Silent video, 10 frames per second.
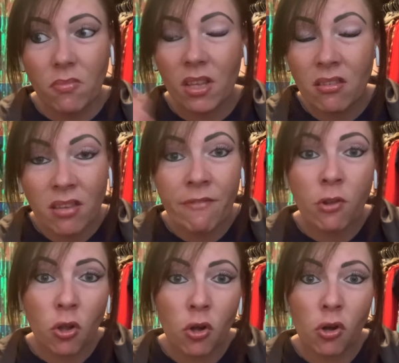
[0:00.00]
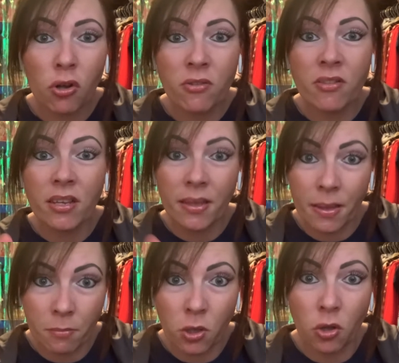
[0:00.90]
civil courts,
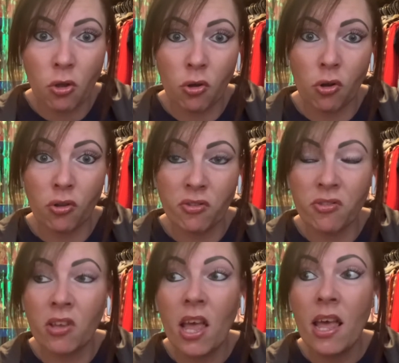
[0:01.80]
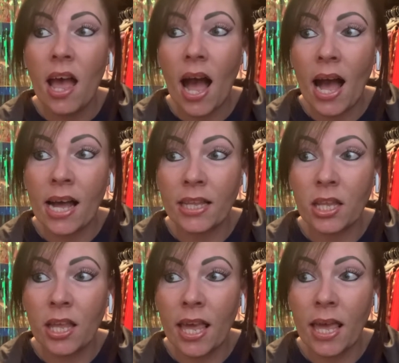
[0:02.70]
criminal courts,
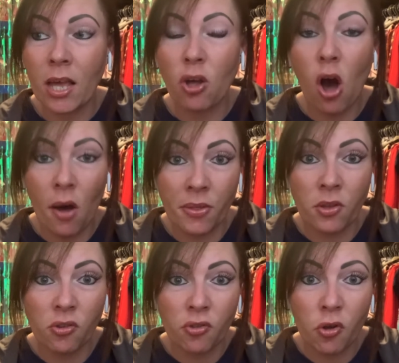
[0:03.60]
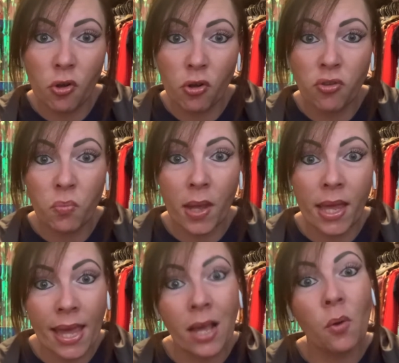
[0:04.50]
and a coroner's court where
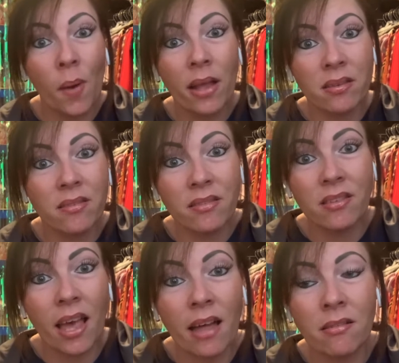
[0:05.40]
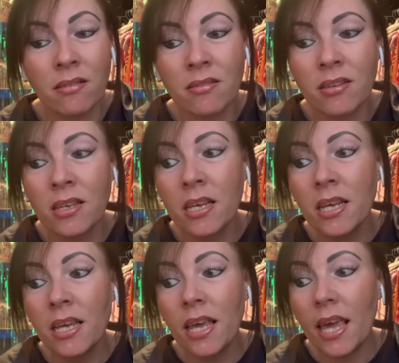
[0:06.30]
inquests are held.
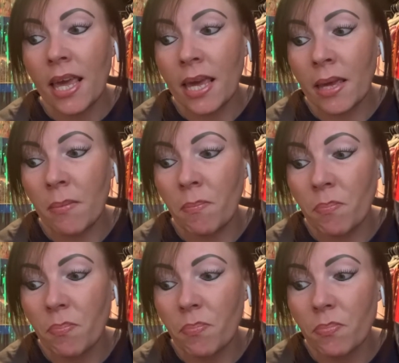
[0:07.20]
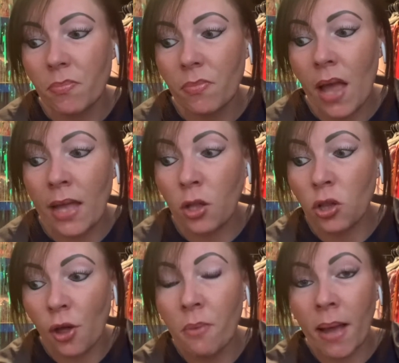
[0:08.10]
And a
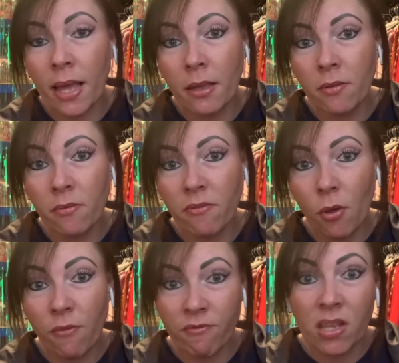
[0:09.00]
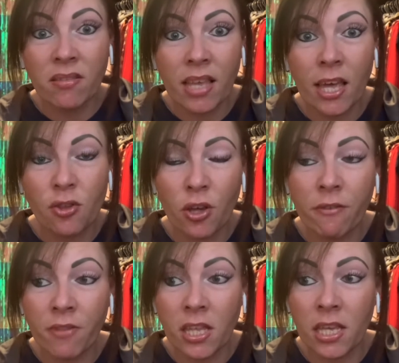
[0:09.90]
lot of my research
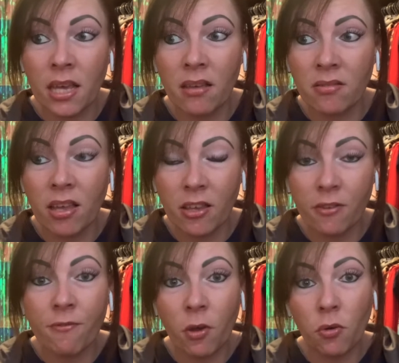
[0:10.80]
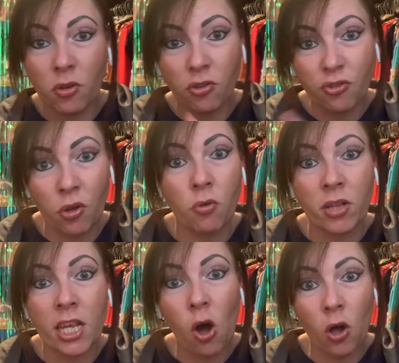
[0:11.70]
over the years has focused
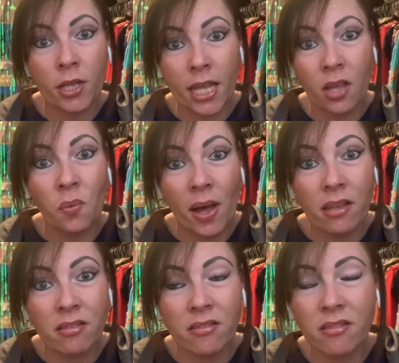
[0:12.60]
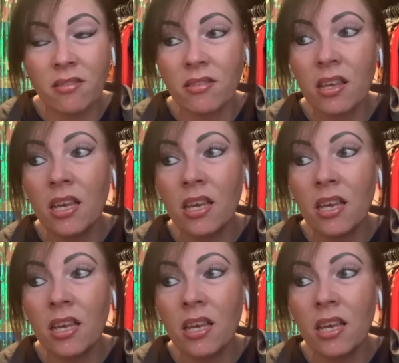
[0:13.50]
solely on inquests.